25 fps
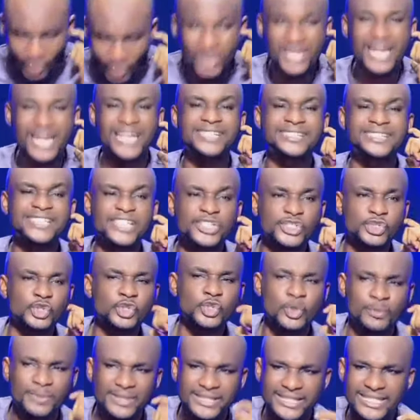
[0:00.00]
So what are the things you
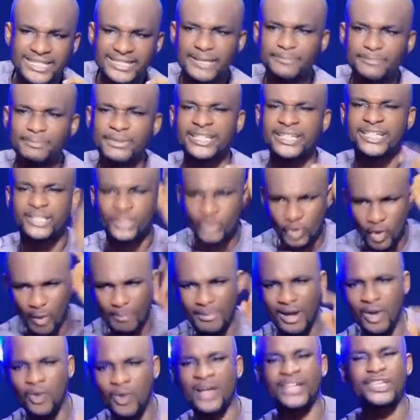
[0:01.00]
should be disciplining?
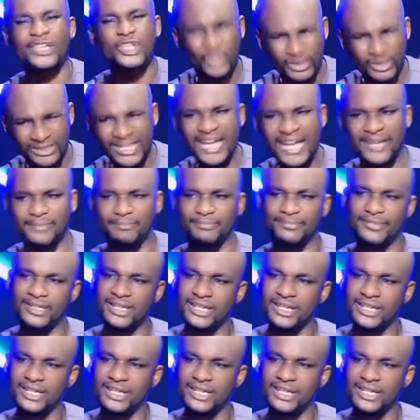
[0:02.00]
Number 1, your time.